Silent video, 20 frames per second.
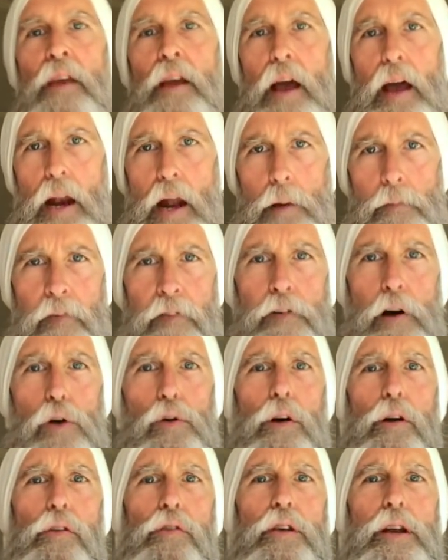and I'm
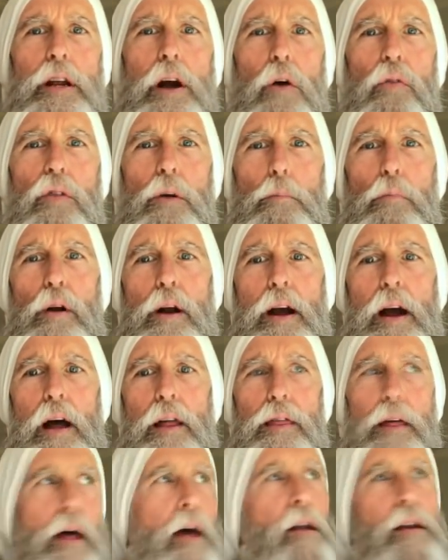focusing on the
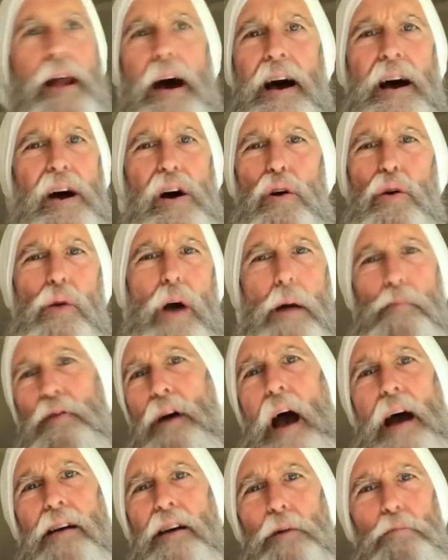breath, no,
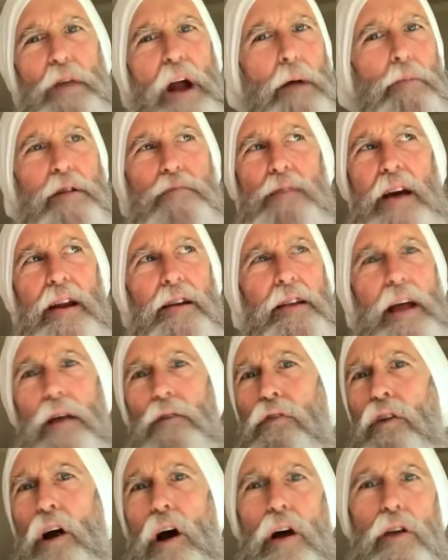I could probably
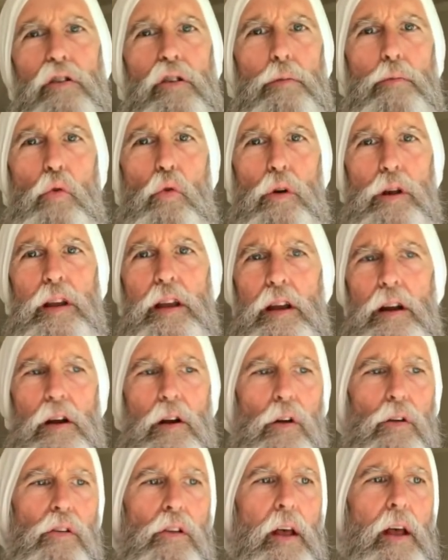meditate for 100 more
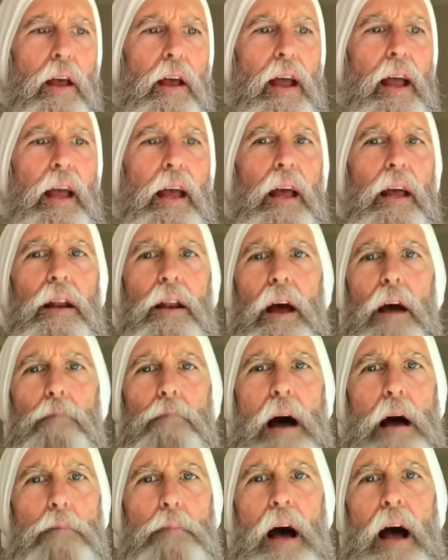years and
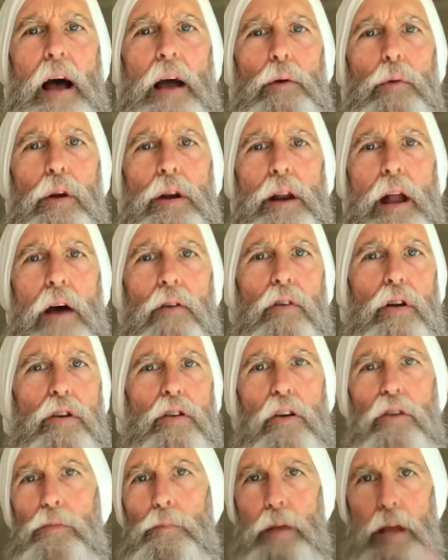my mind would never
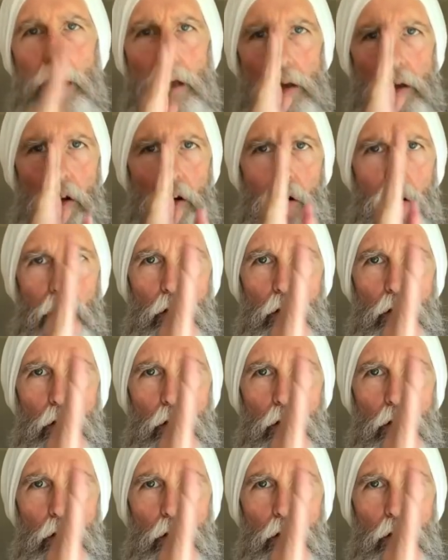just be